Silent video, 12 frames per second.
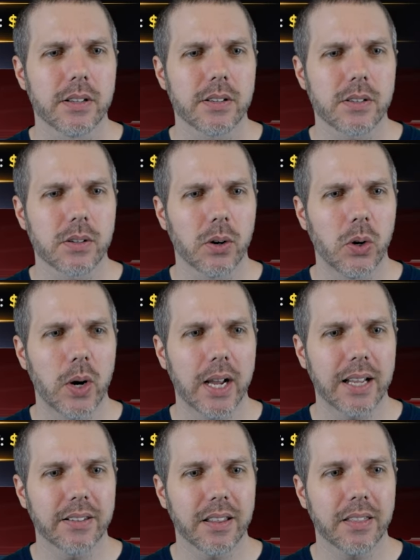So I
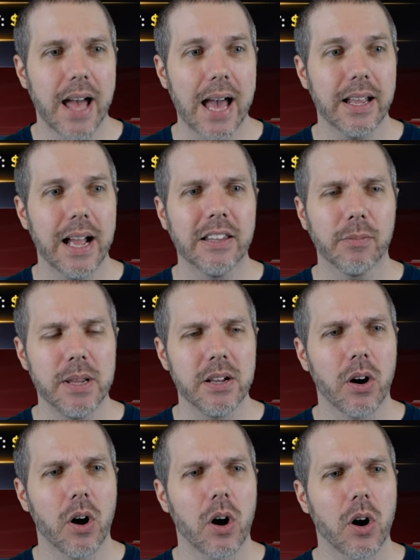guess that ends up
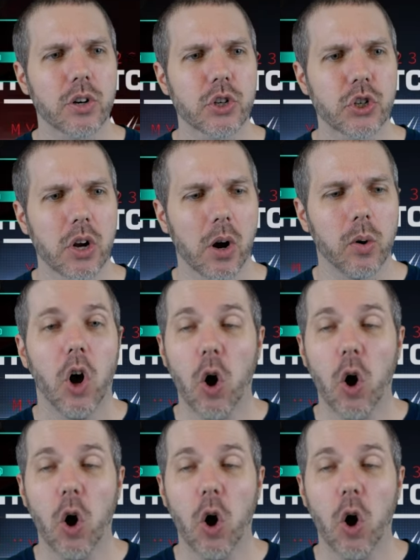being our show,